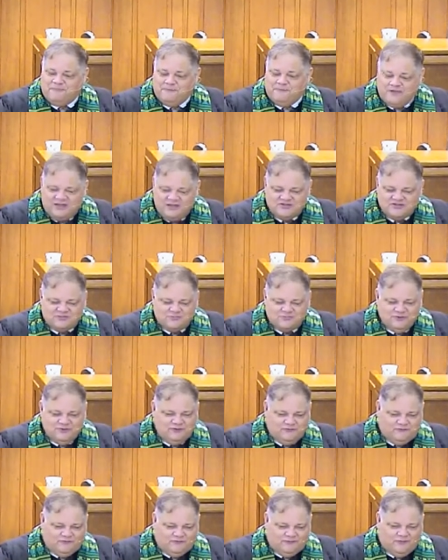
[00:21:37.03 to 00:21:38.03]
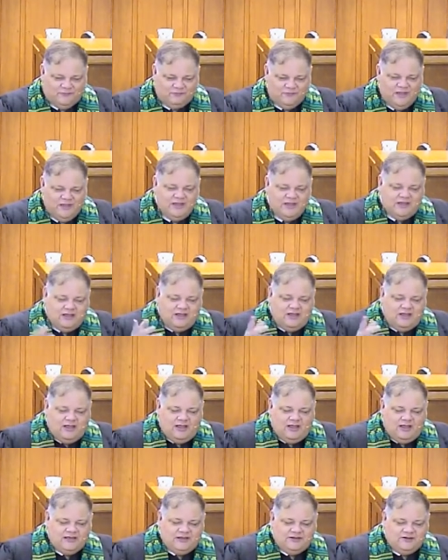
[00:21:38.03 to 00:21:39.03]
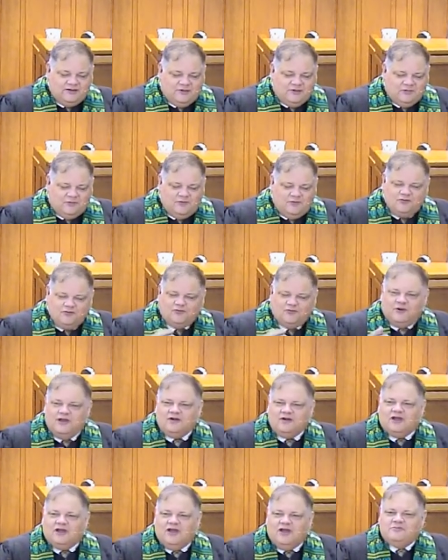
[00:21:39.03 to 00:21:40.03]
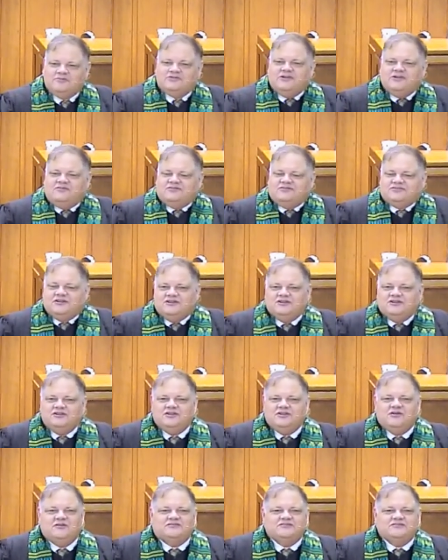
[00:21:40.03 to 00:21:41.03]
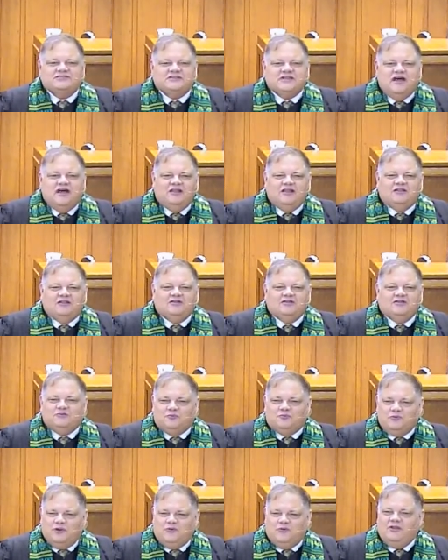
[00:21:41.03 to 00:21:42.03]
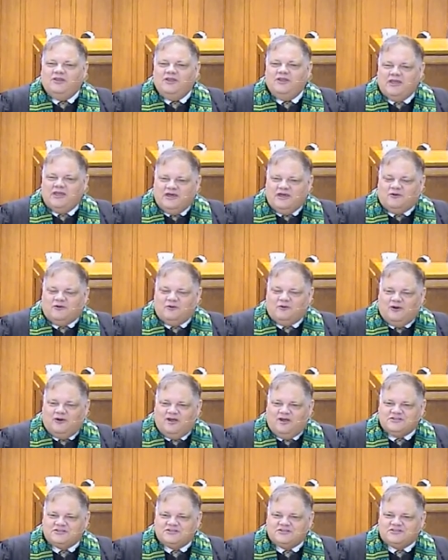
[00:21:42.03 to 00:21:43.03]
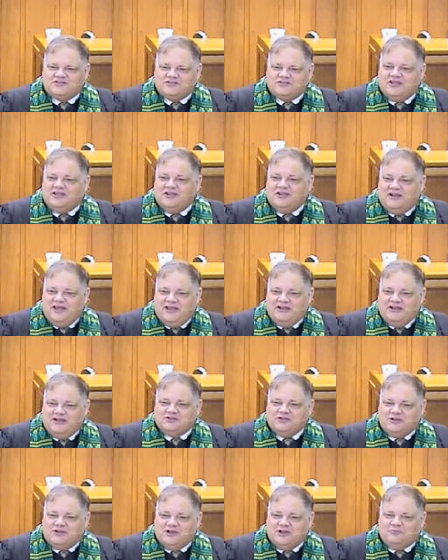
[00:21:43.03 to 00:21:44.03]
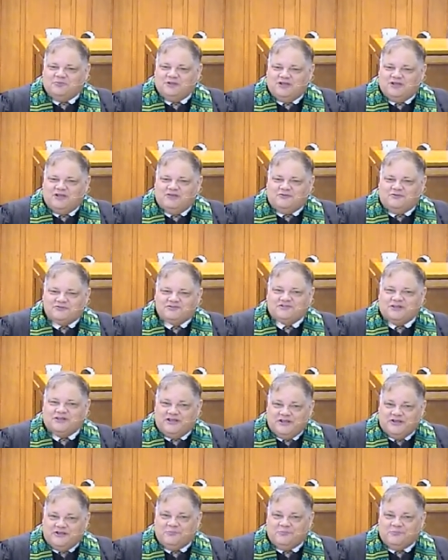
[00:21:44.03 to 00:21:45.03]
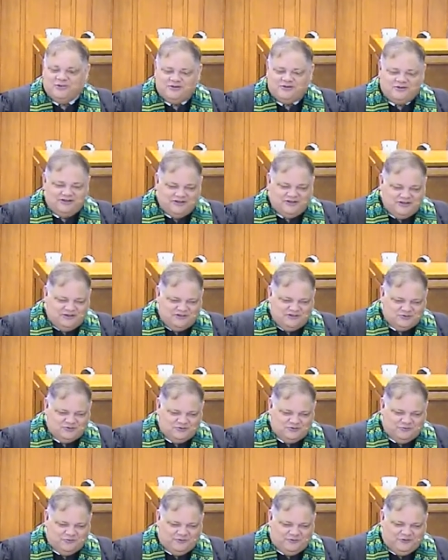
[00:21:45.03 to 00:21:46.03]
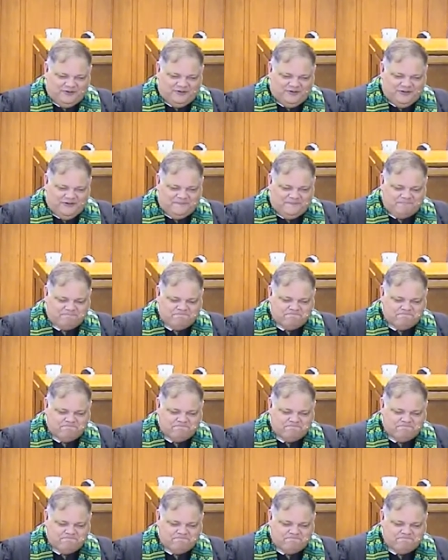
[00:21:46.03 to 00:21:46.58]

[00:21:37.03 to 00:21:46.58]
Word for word: And it's beautiful. And one of the writer commentators said, you know, if Scotland really had a crisis, they could actually come together as an independent country one day.